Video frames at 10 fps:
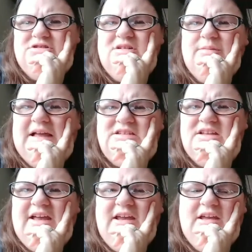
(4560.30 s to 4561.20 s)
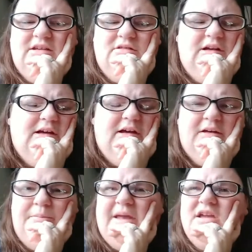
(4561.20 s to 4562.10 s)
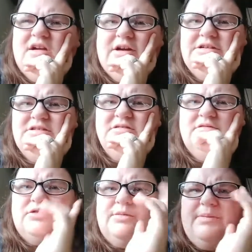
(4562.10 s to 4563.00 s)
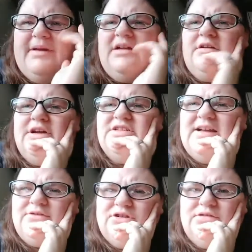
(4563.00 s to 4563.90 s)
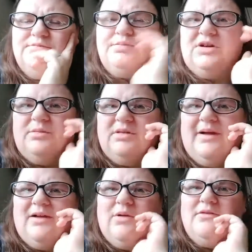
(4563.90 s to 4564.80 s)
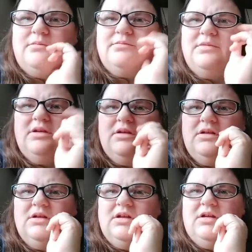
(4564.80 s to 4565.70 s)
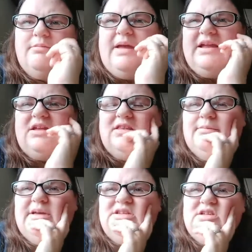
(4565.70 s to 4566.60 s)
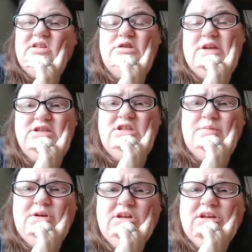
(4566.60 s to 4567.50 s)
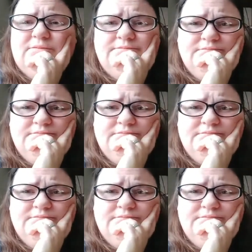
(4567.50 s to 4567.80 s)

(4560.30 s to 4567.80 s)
or something last night in bacon grease. A little bit of bacon grease after putting them in the microwave and baking them, basically. It's actually pretty good.